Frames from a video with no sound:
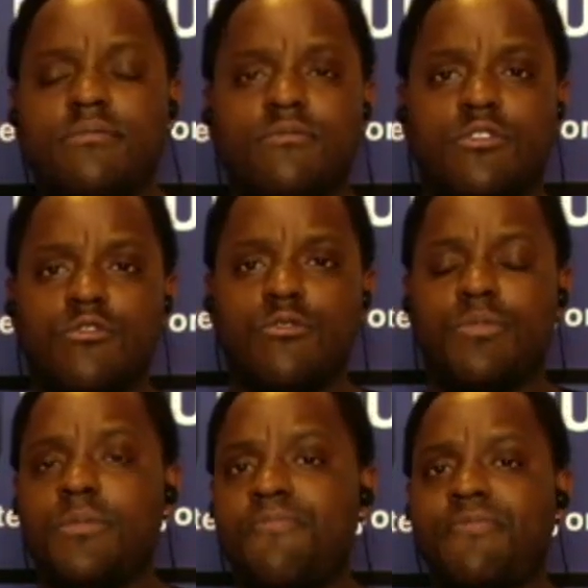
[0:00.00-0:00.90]
group
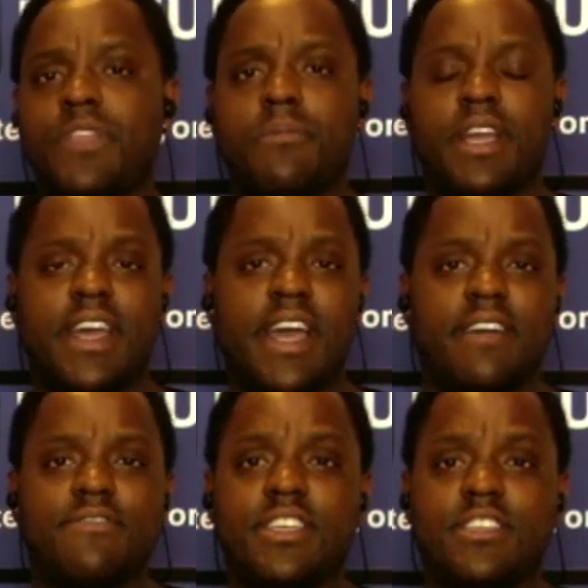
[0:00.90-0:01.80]
might
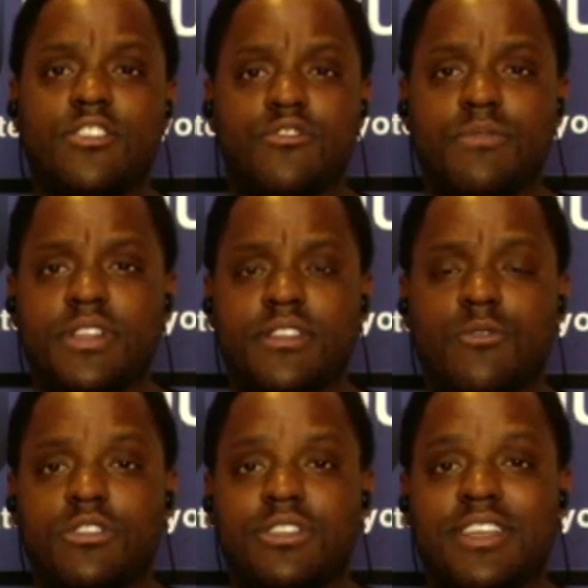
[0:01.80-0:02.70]
have 600 million they
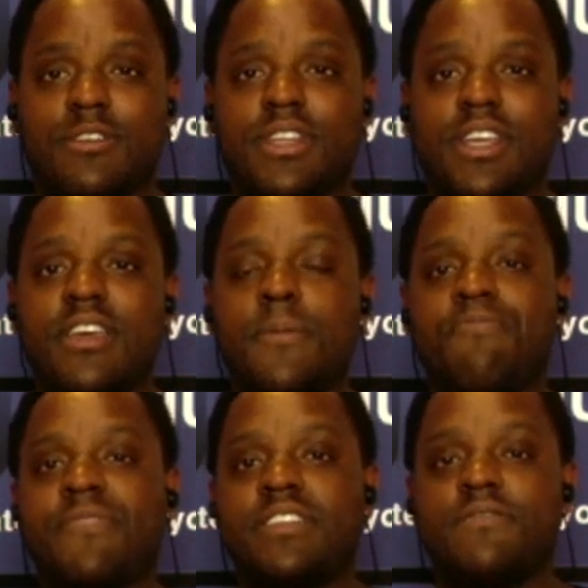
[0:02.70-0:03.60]
want to liquidate.
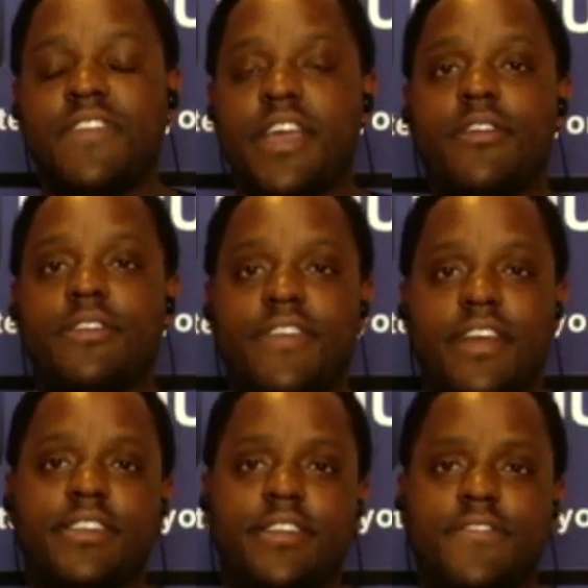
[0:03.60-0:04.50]
It's very,
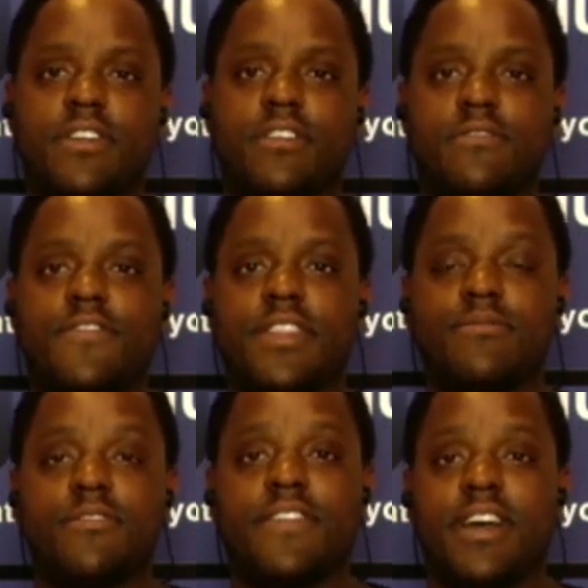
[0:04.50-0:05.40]
very difficult for them
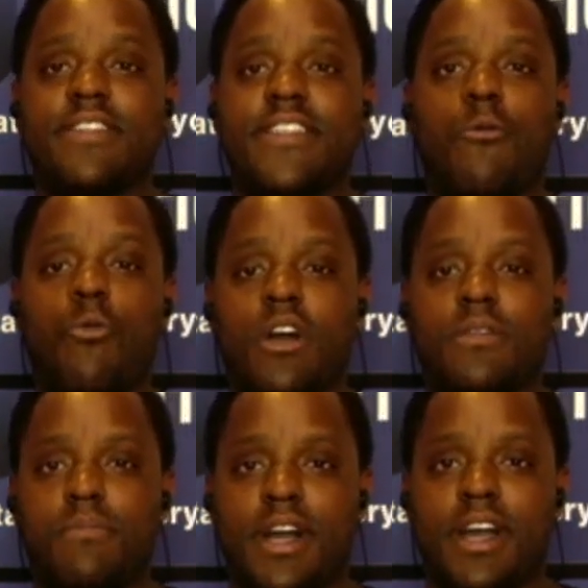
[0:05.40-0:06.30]
to find that
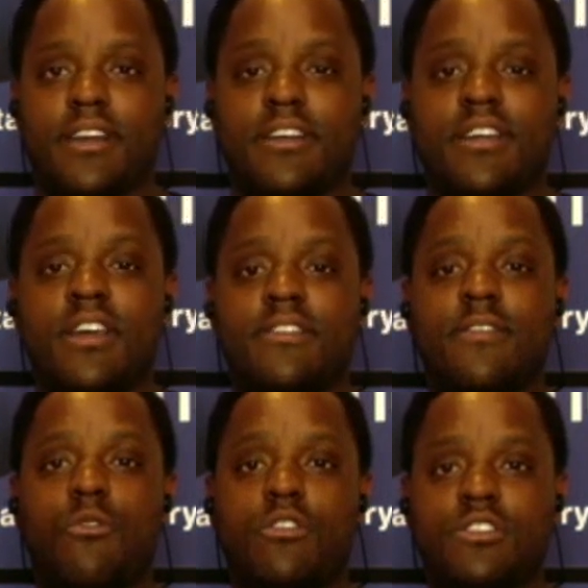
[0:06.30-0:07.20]
one buyer that
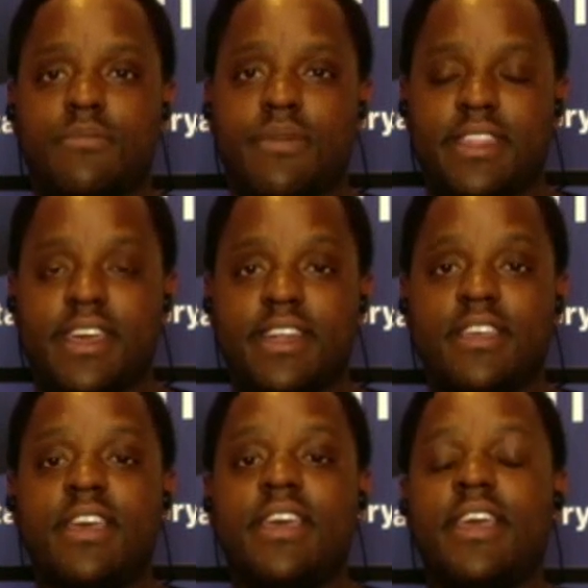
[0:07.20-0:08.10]
wants to buy that.
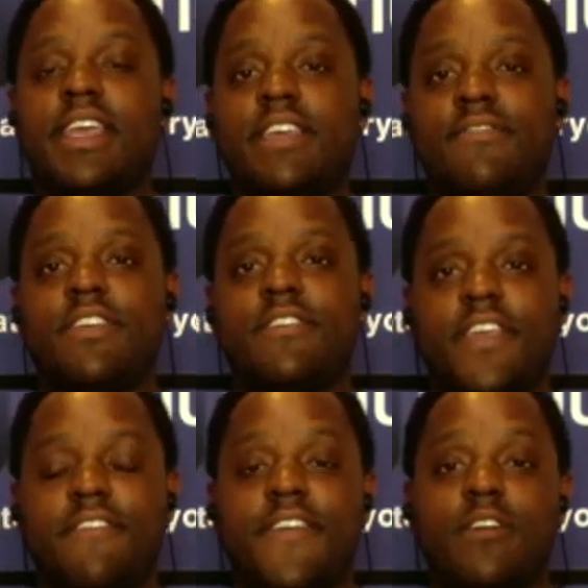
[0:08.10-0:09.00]
Even if
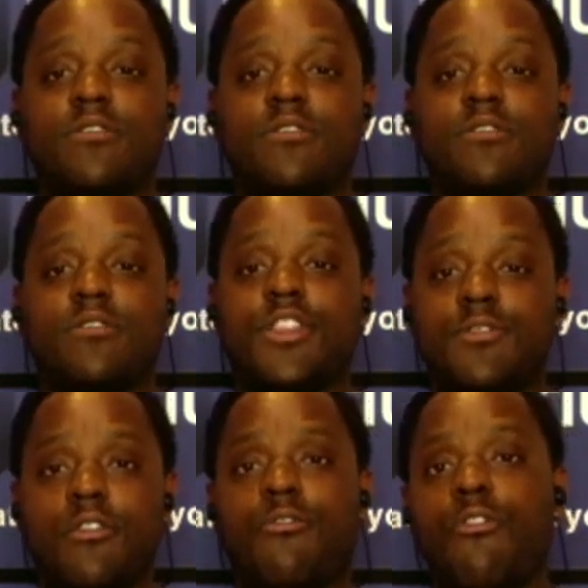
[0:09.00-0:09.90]
they found
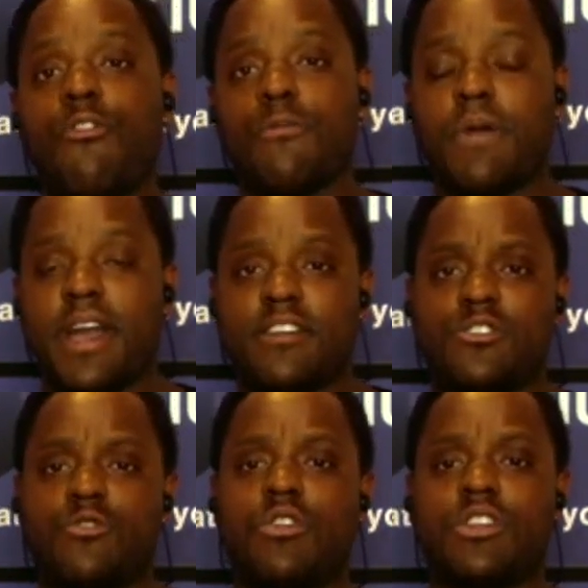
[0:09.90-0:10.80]
3 or 4
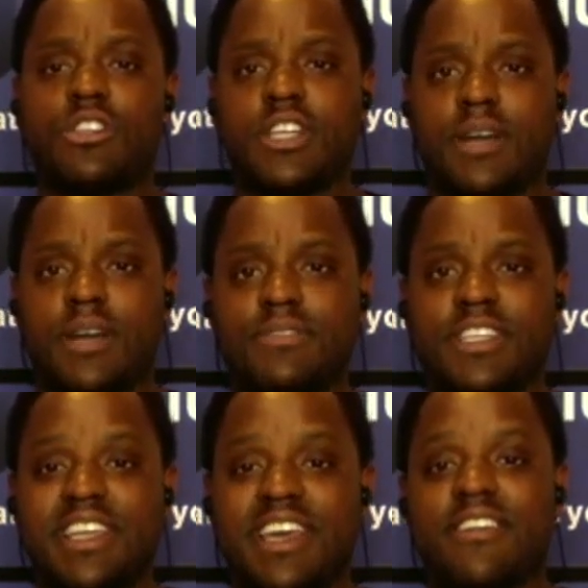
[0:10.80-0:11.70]
buyers who wanted to come
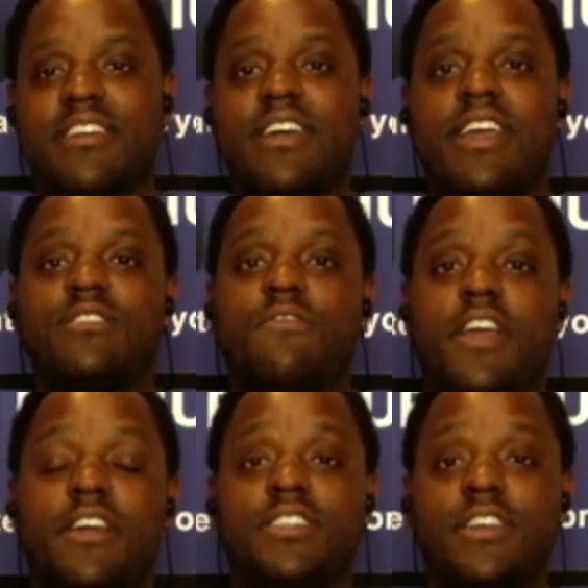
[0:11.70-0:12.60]
together,
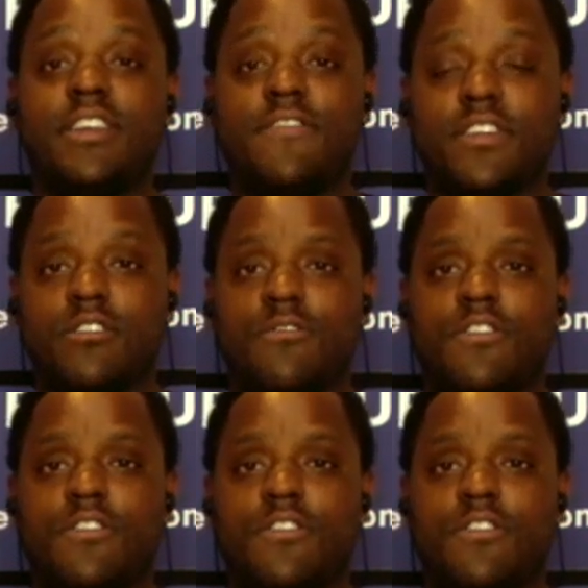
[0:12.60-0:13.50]
it's very
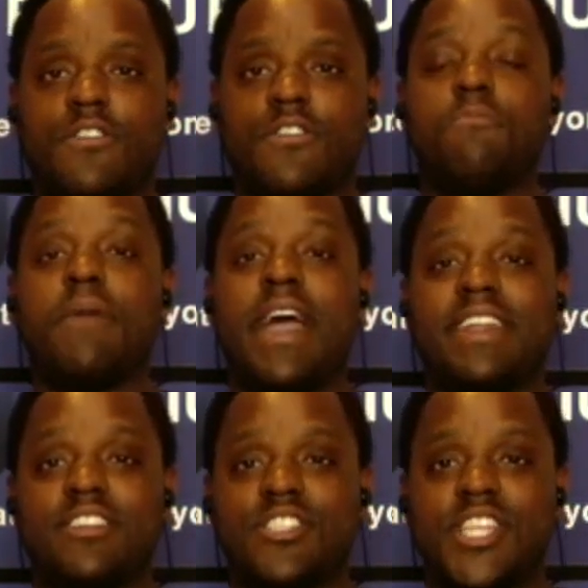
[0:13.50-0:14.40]
difficult for them to
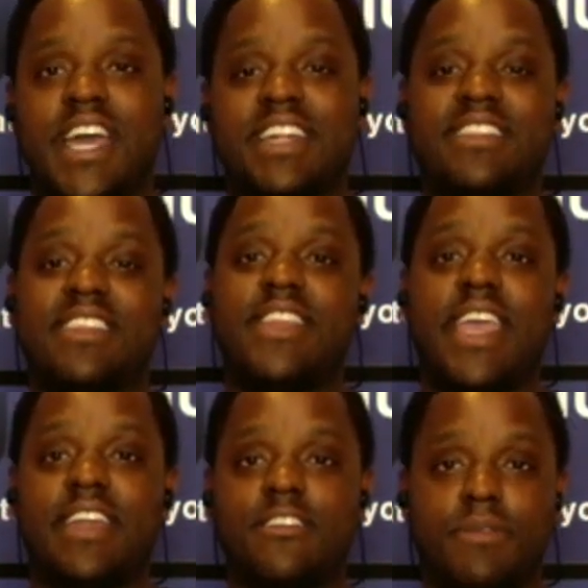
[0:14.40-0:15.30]
manage that. And then they
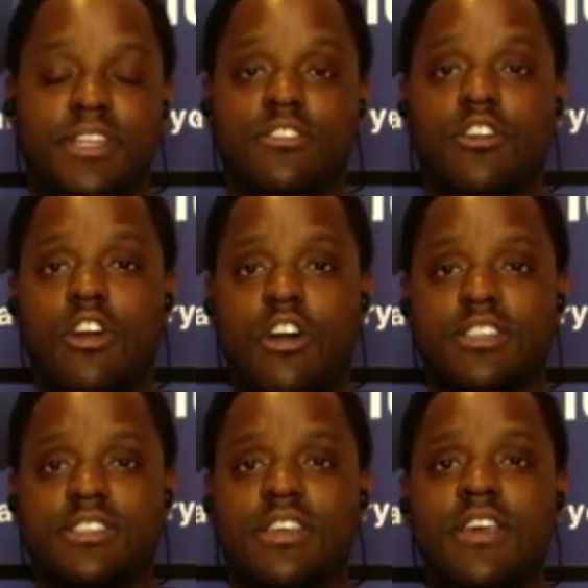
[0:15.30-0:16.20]
end up eating the
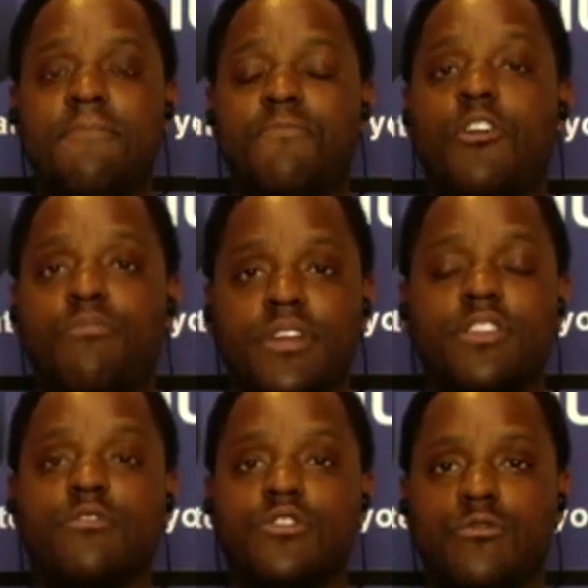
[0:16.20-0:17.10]
cost of bringing those
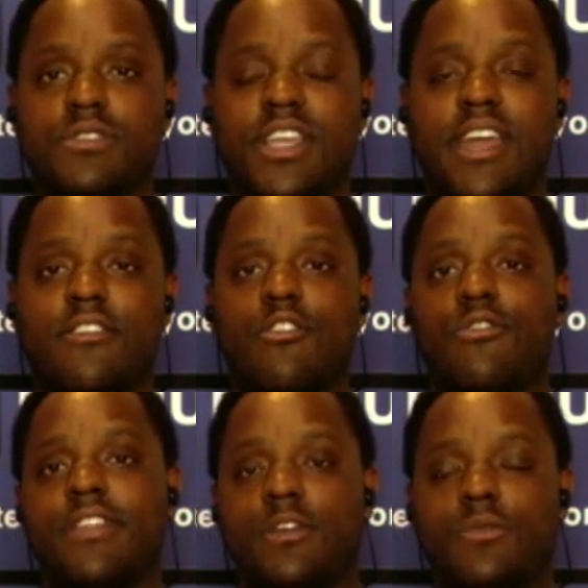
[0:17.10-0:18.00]
groups together or
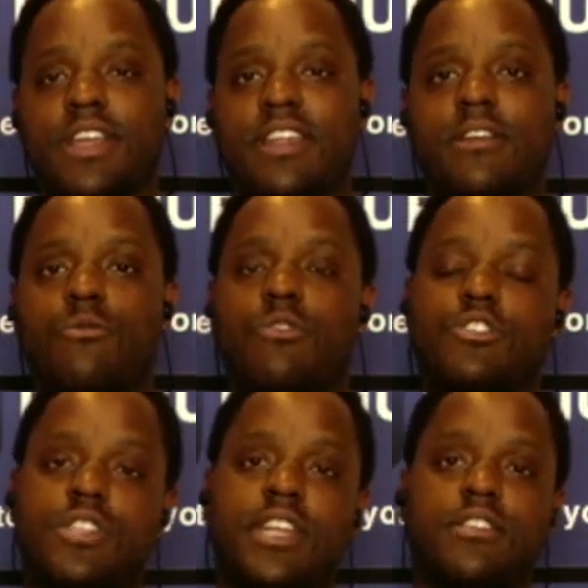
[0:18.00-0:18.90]
liquidating, which
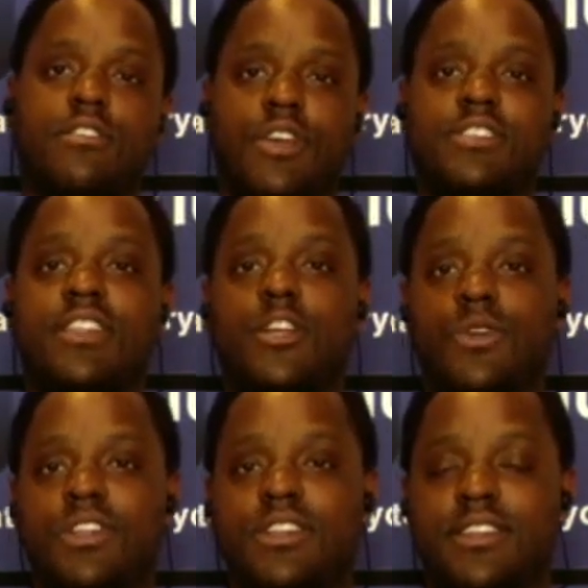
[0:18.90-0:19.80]
then creates a
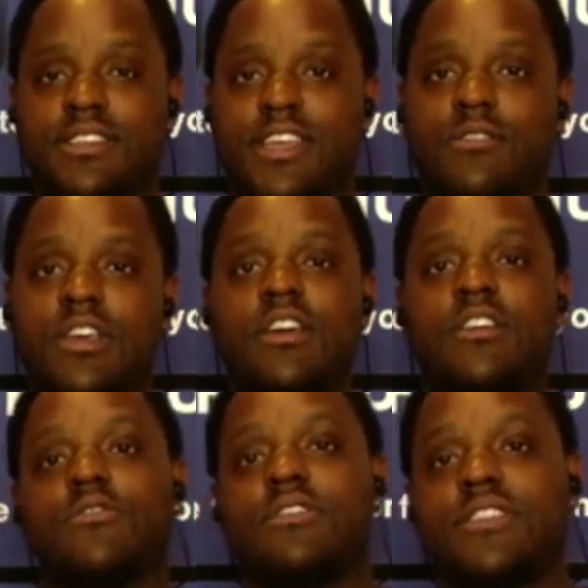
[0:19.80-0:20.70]
liquidity discount. So
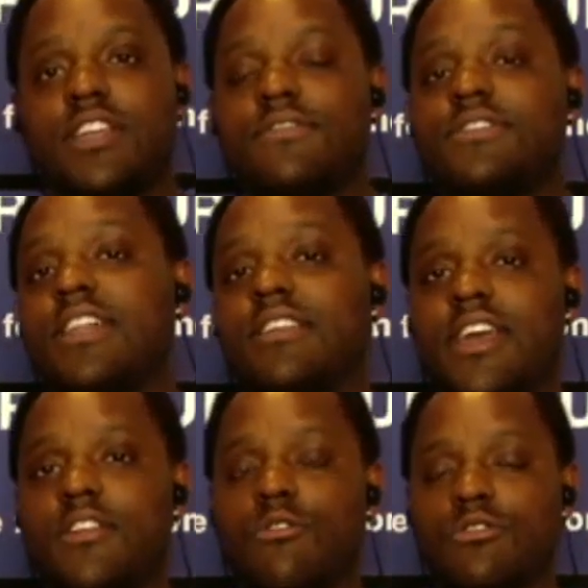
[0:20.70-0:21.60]
instead of selling
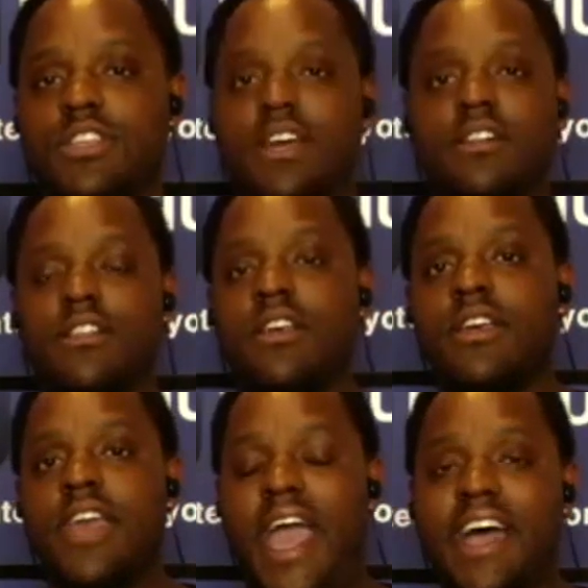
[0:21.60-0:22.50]
that hotel
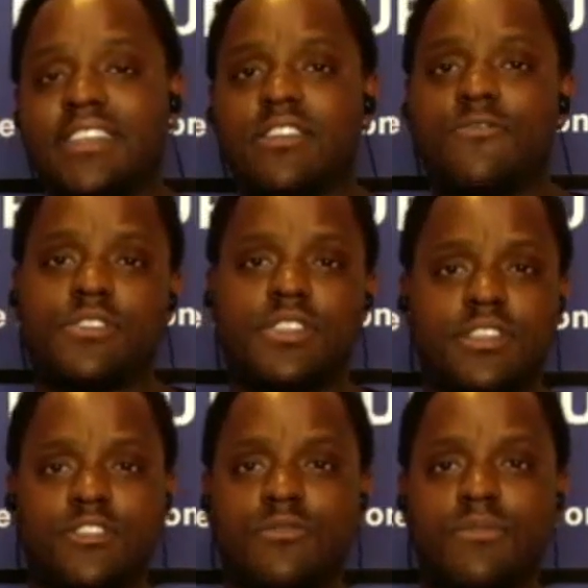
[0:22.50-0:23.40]
asset for
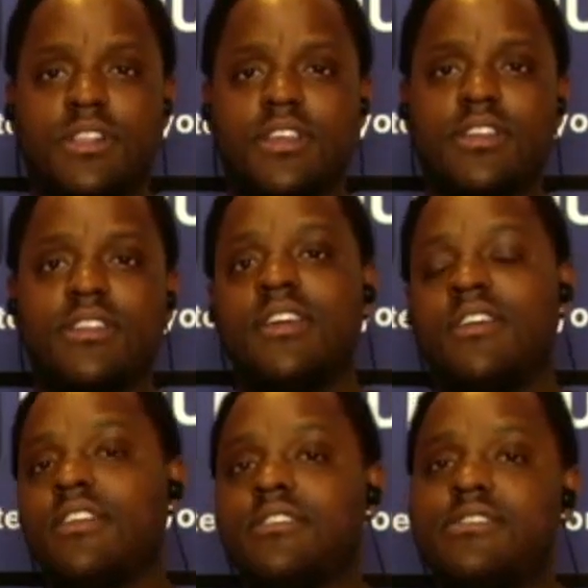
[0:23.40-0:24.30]
600 million,
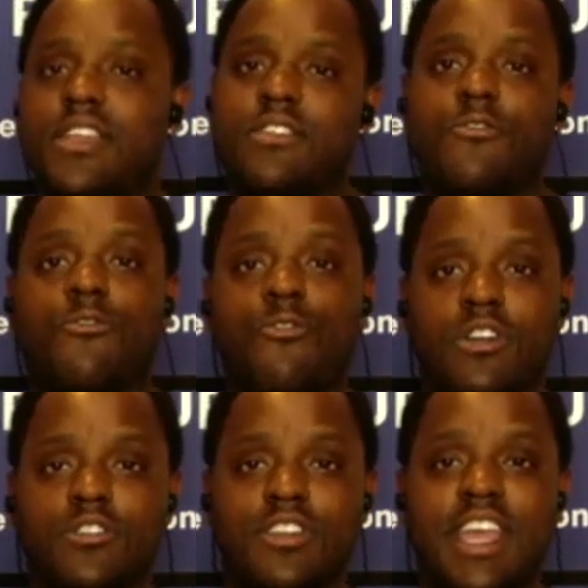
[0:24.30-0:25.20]
they'll send it for
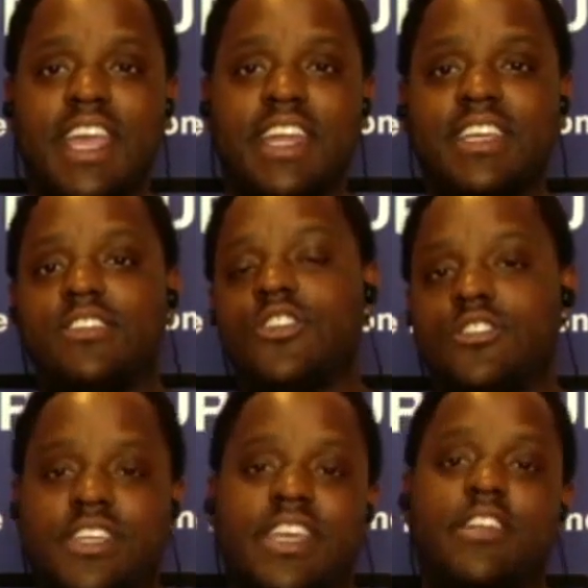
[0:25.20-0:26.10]
480 just
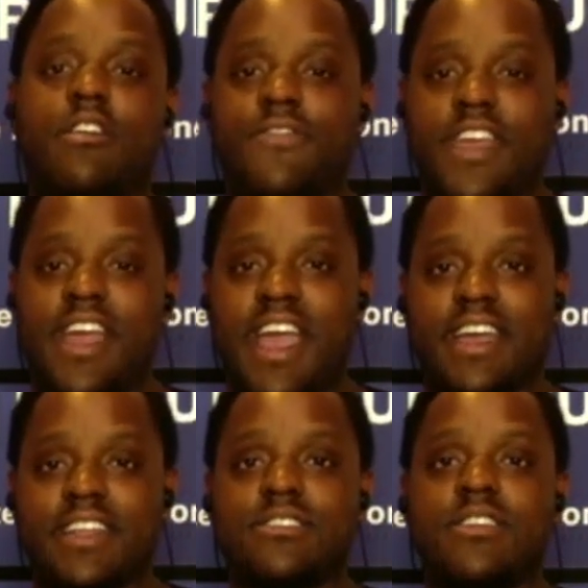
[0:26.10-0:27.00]
to get it off their hands.